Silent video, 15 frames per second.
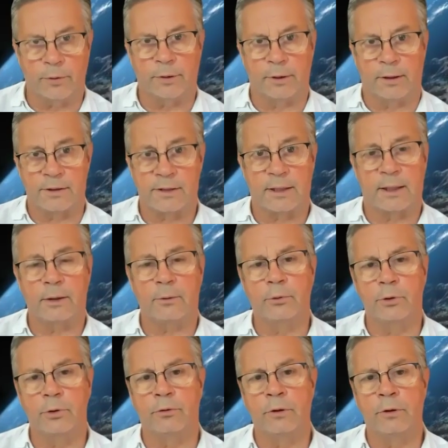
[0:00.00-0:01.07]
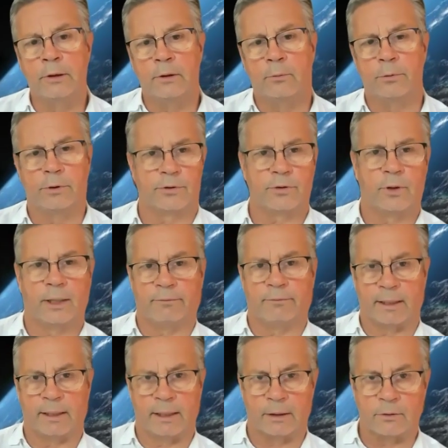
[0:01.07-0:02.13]
Skyroot. We also have
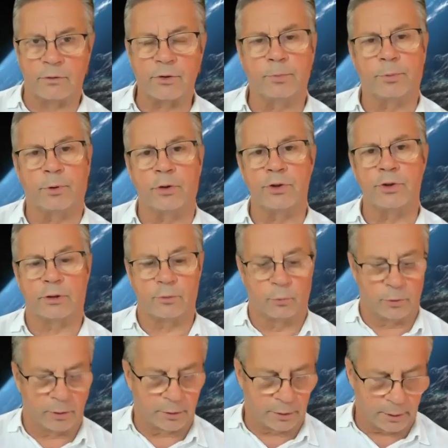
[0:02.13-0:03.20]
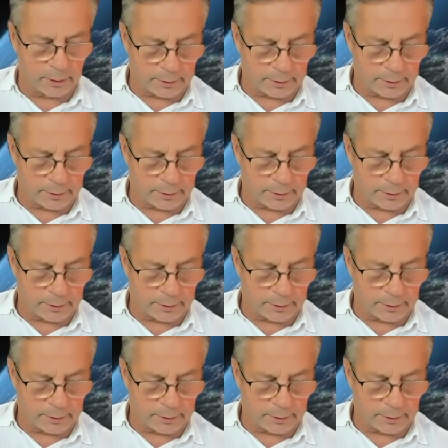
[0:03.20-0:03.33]
announced projects with